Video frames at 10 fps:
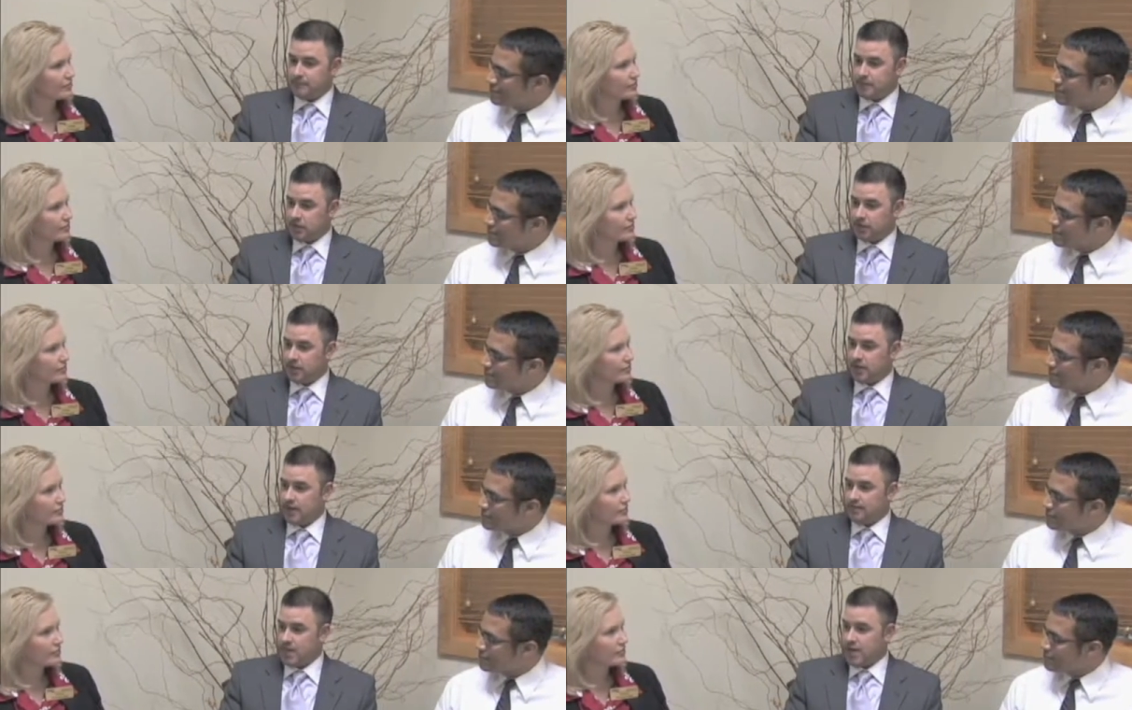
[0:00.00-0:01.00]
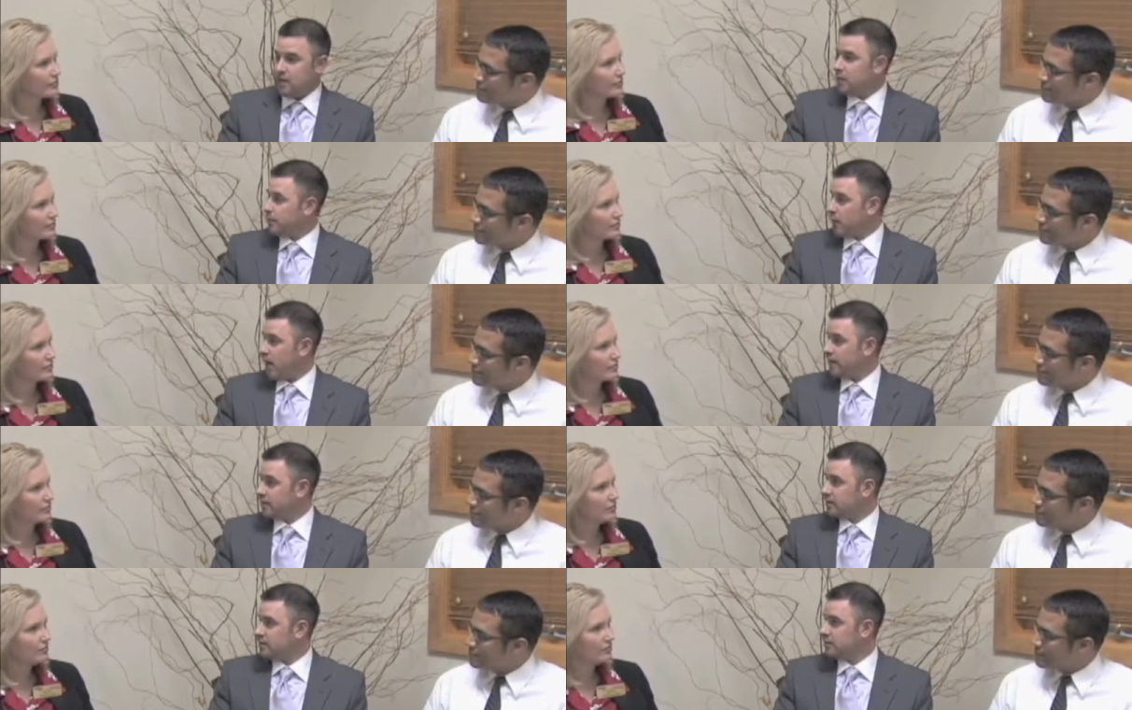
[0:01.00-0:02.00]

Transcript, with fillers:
Speaker 1: and building and making a product